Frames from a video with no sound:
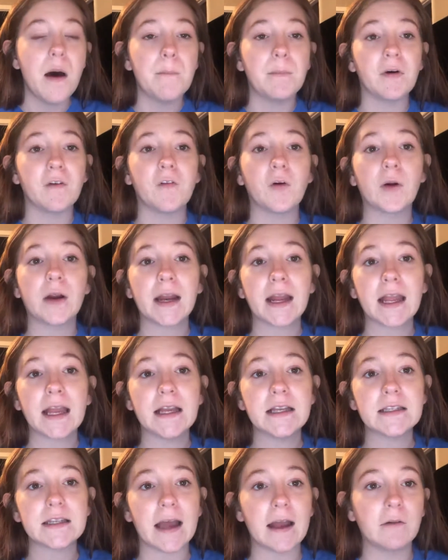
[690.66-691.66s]

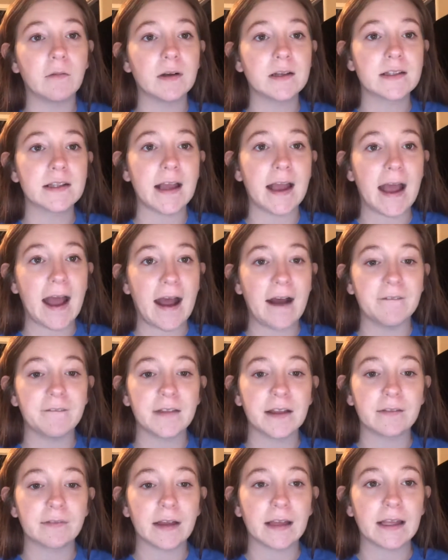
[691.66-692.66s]
Beforehand, I wasn't
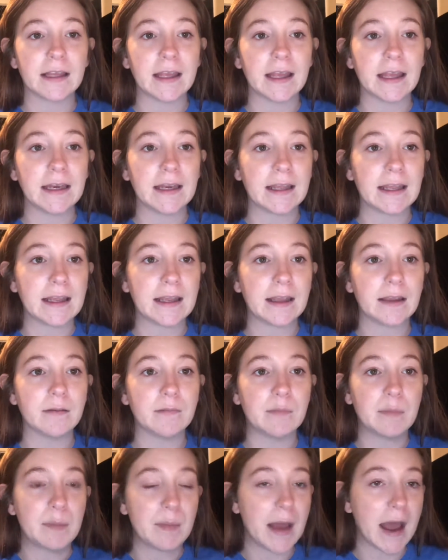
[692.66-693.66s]
having like any
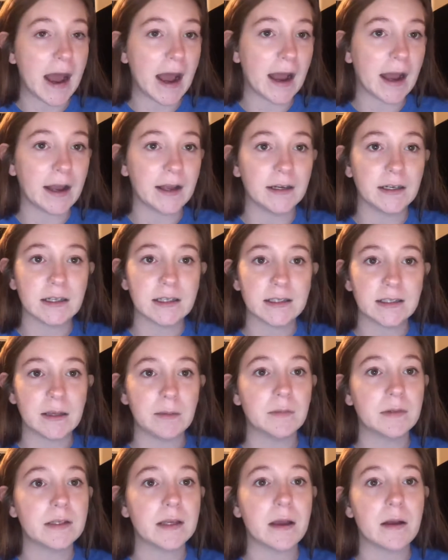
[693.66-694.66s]
bad
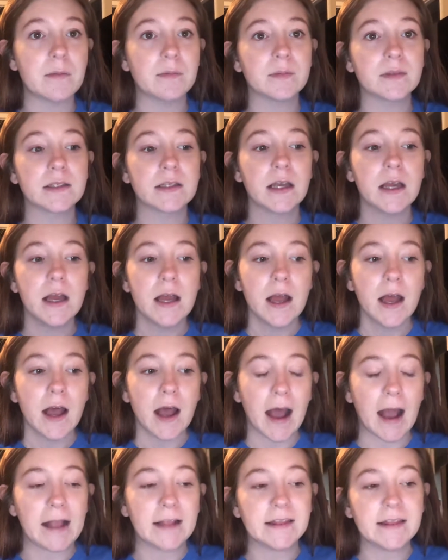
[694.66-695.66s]
symptoms.
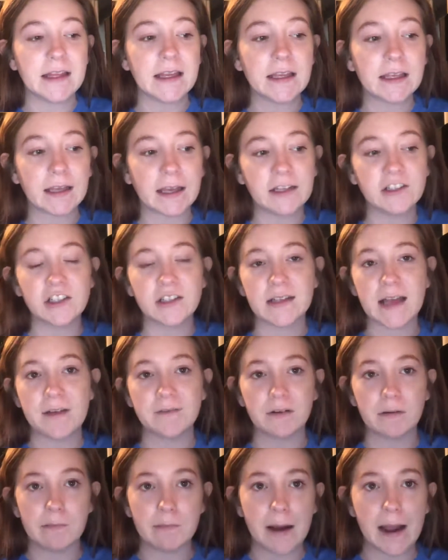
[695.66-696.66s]
I think I just
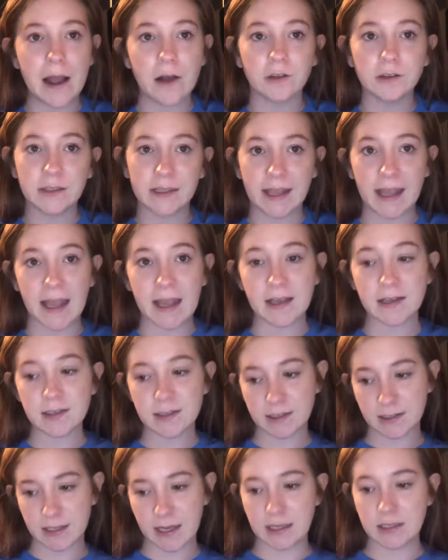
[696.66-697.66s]
have a mild
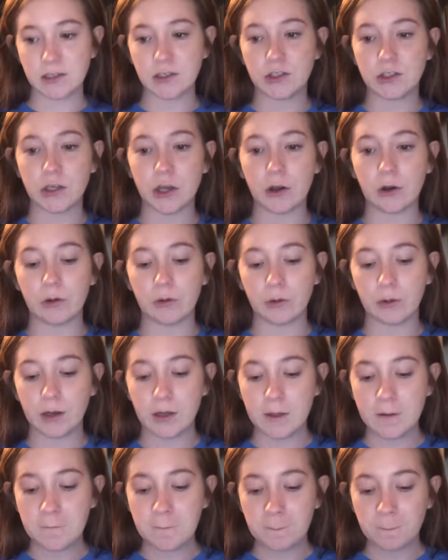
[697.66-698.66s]
case, and so,
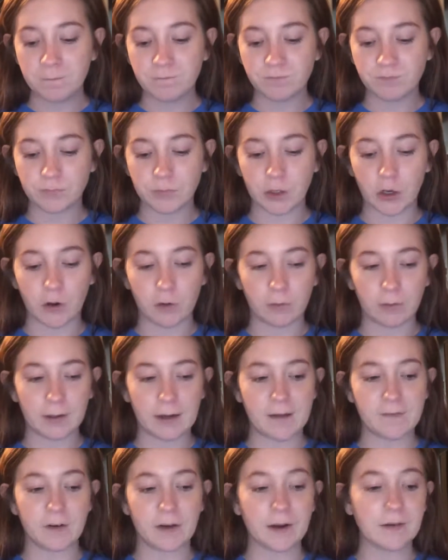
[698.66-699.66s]
you know,
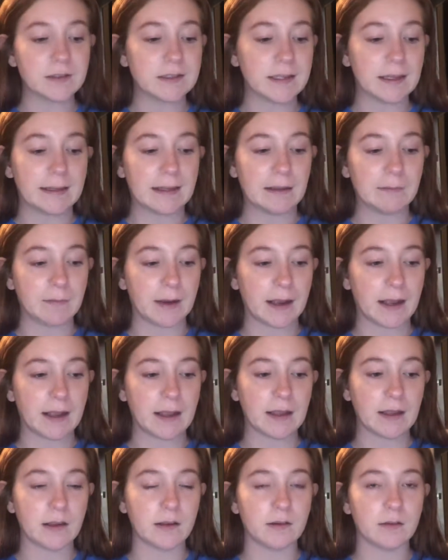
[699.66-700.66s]
whenever I was taking
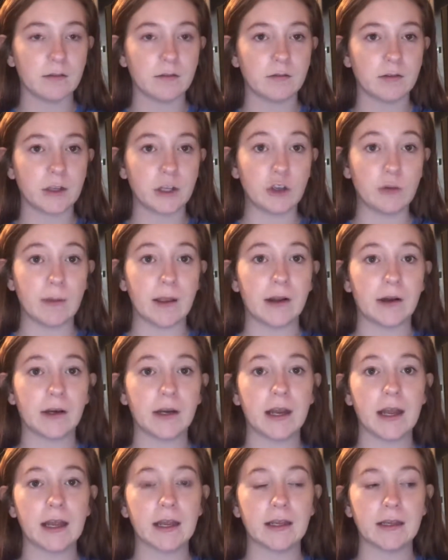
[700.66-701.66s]
my
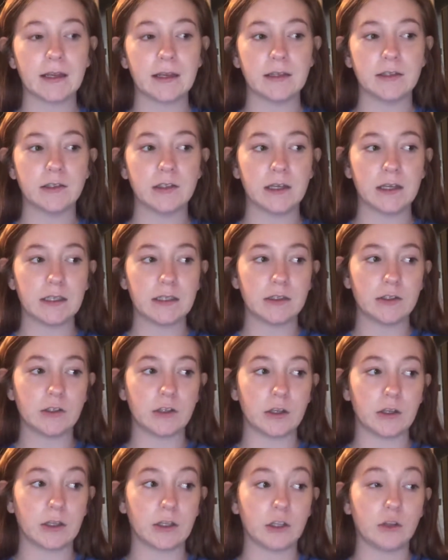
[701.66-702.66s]
Humira,
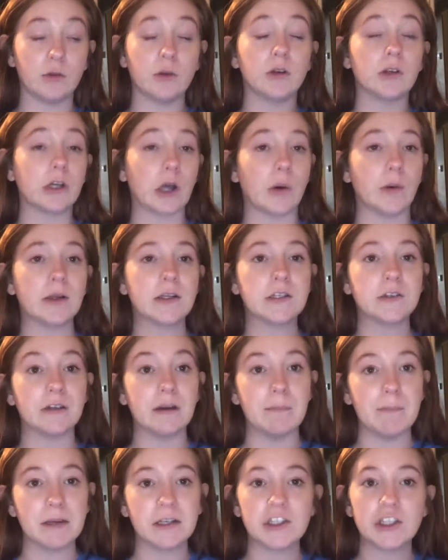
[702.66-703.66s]
you can go into
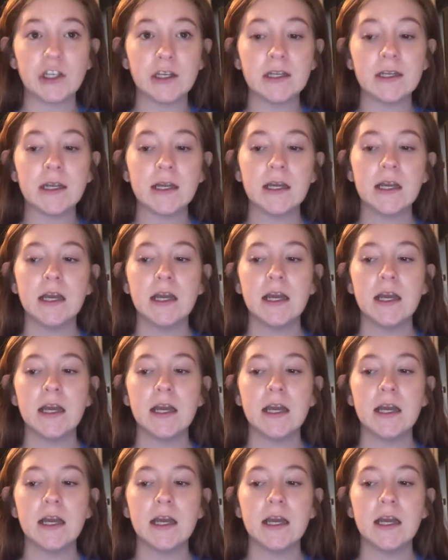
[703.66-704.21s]
remission.